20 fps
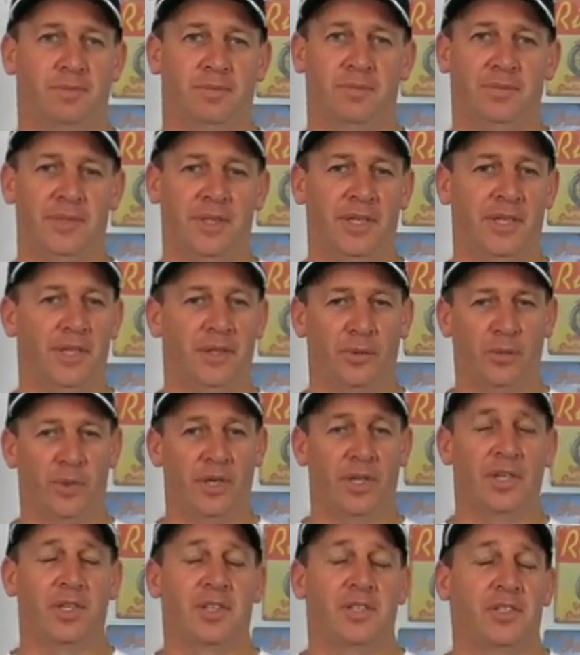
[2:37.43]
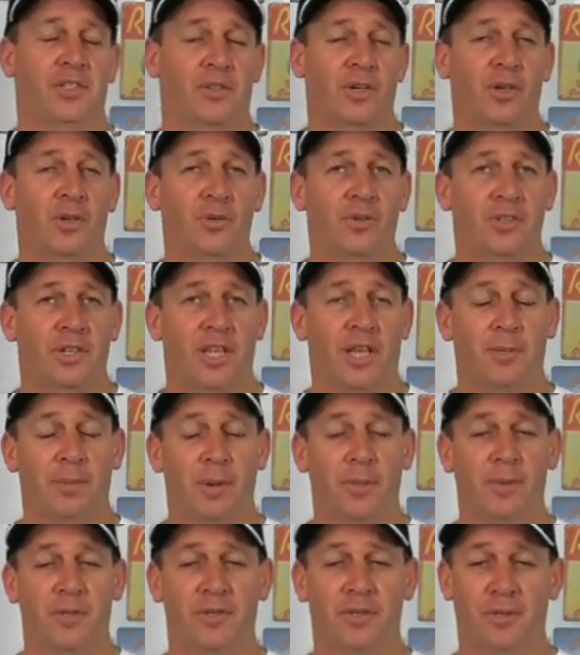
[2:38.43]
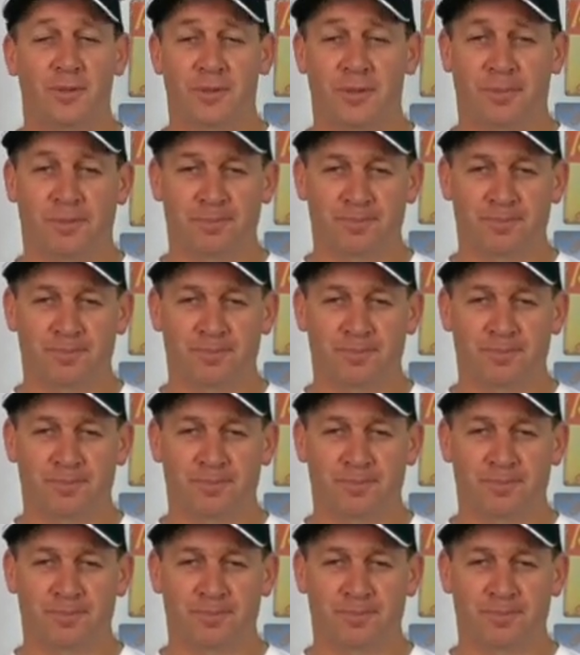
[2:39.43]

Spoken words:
yeah, we struggle to keep up at times.